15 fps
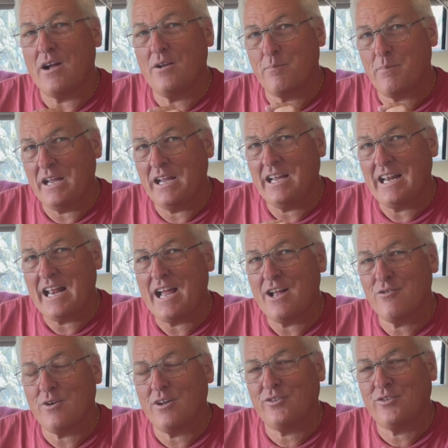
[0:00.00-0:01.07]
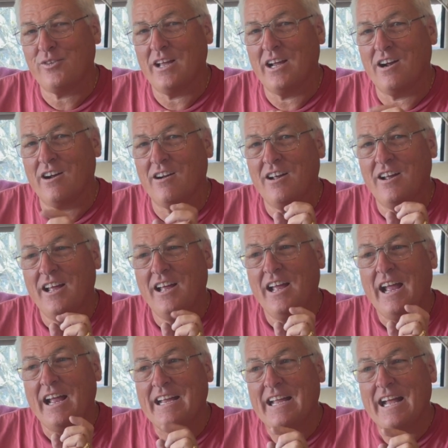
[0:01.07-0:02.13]
ping an address there,
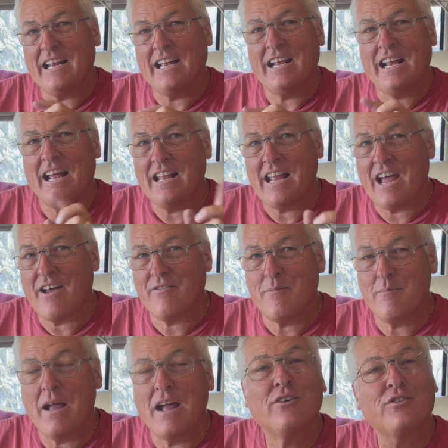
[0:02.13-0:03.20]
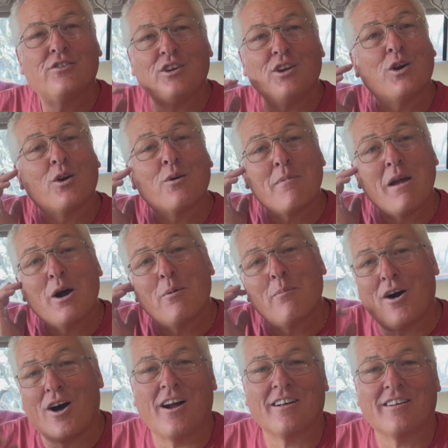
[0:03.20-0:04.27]
get it, and have it mailed to your
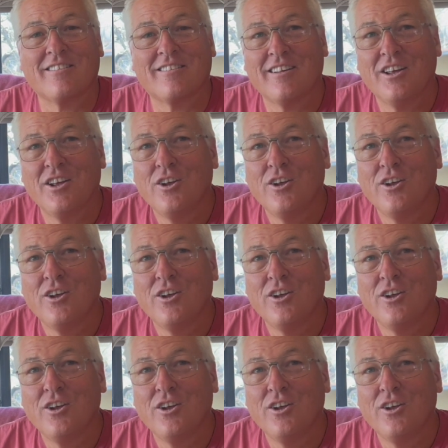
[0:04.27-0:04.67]
mailbox.